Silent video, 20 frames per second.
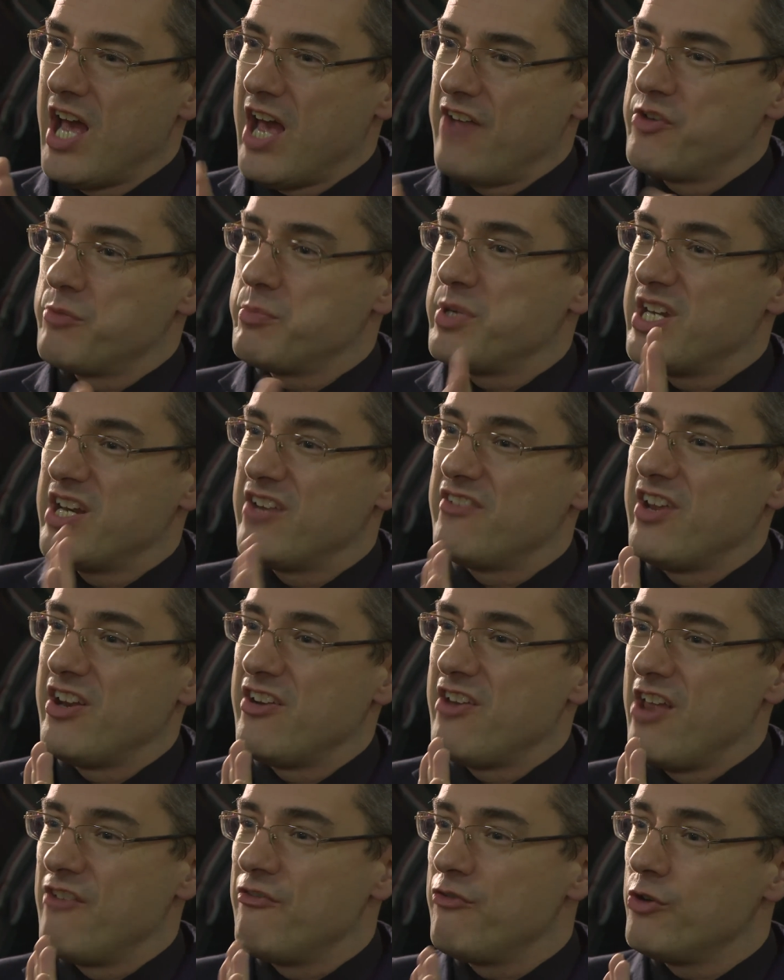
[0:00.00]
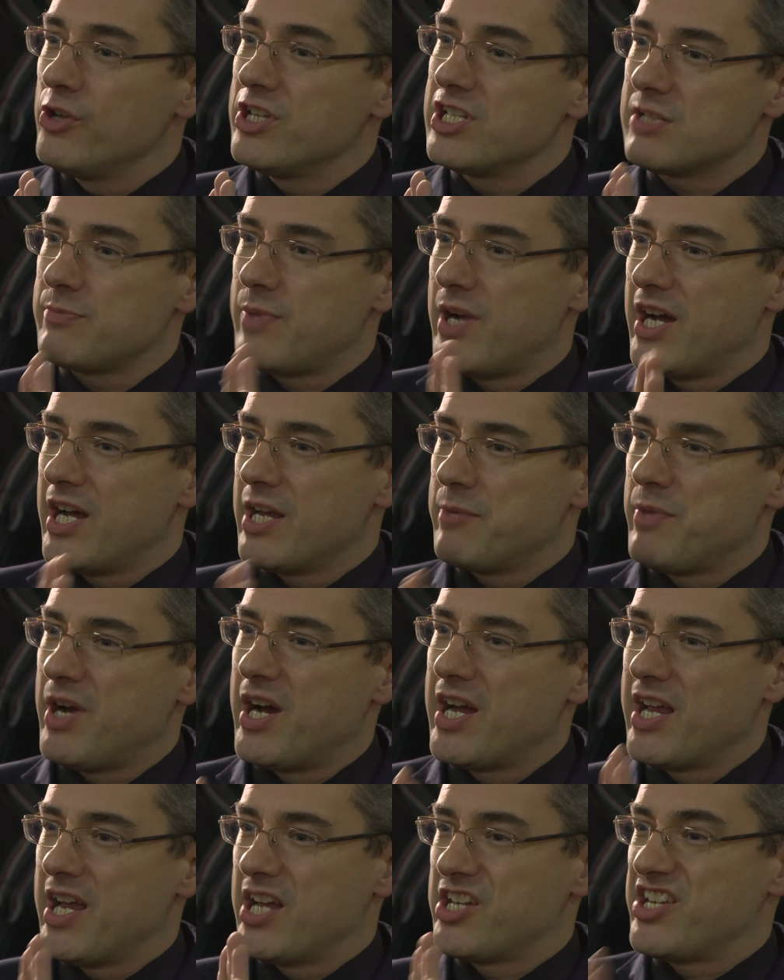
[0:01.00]
Have you been in, in influenced by
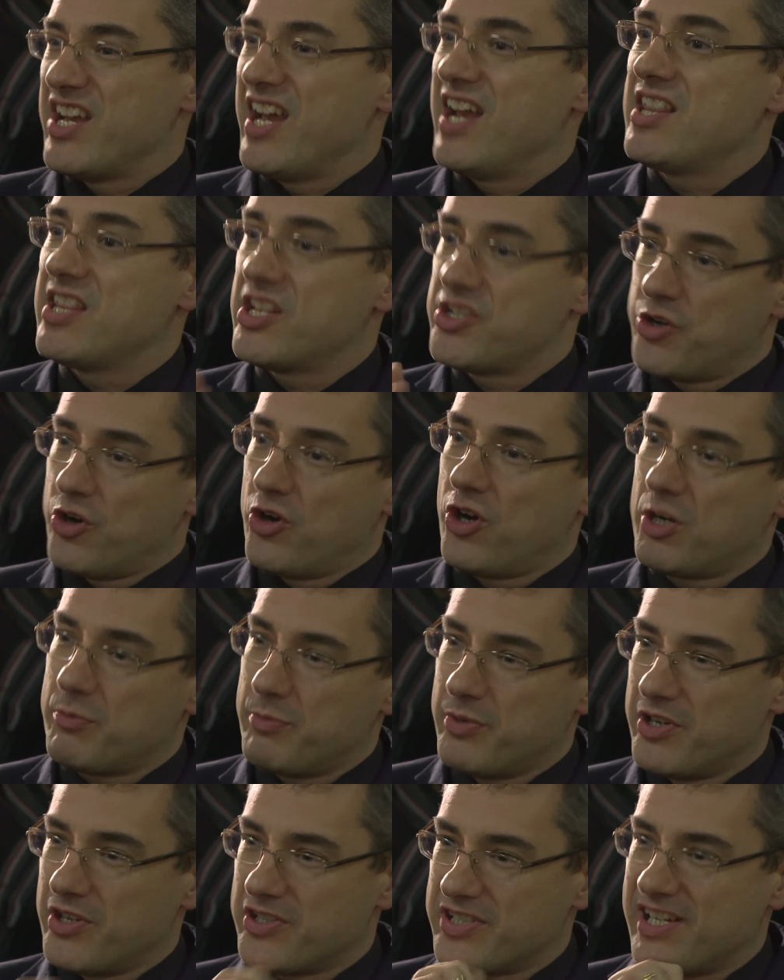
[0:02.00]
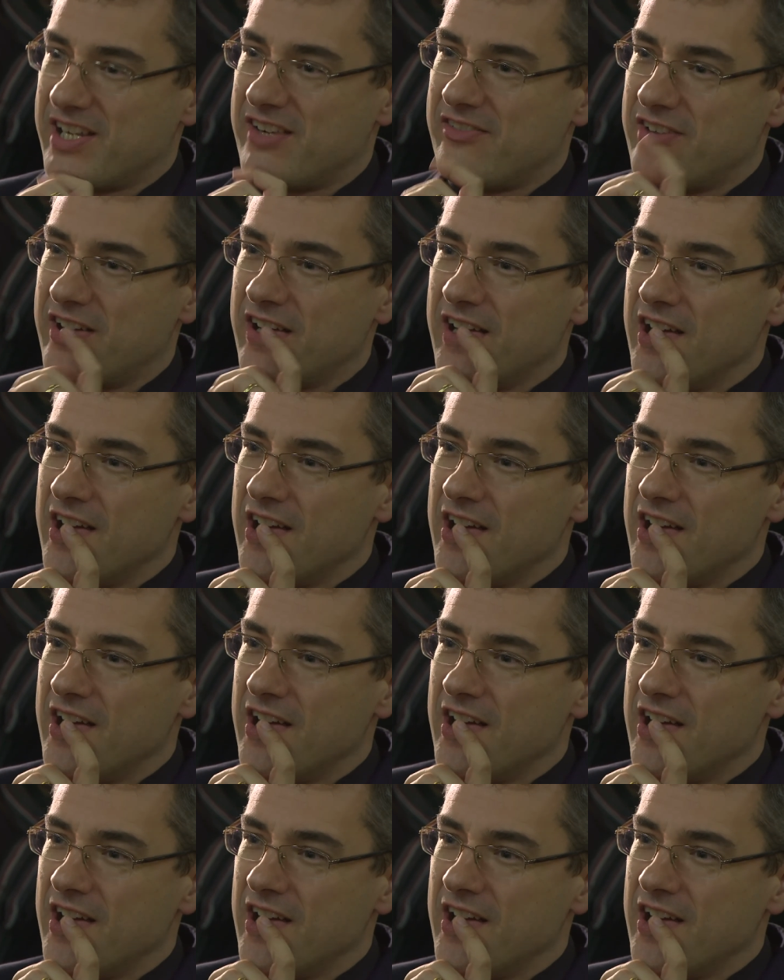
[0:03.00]
by a tale that you heard yourself?